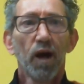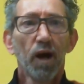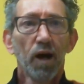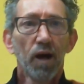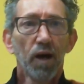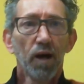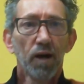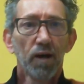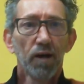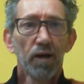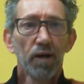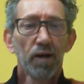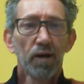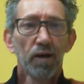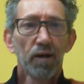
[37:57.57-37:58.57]
in the
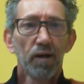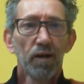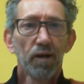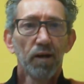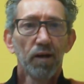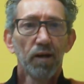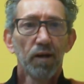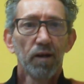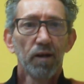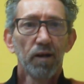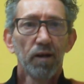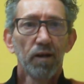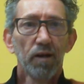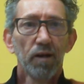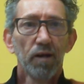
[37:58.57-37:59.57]
compact,
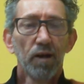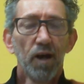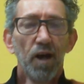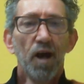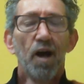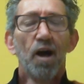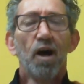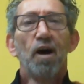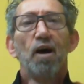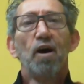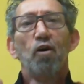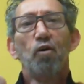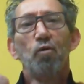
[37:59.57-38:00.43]
right? This was all